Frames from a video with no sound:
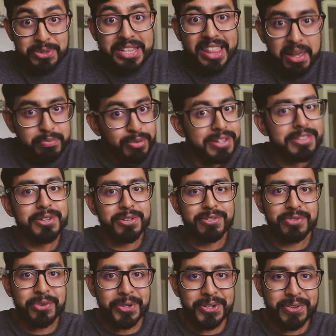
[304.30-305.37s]
read that prelude
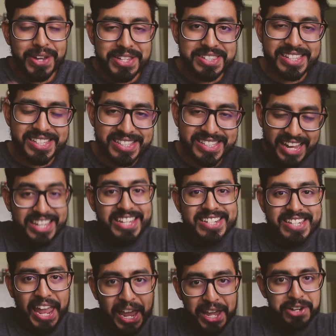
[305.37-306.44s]
for you as the
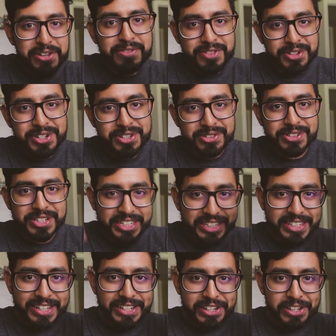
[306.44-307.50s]
second
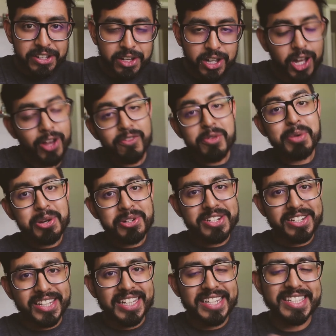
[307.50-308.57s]
anniversary of
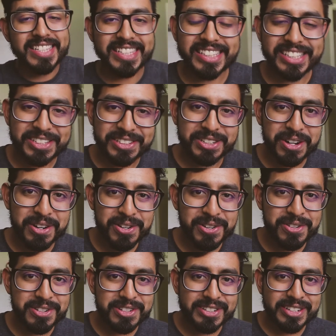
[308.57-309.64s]
Emotionless.
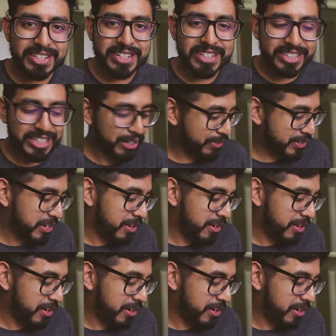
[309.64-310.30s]
So here we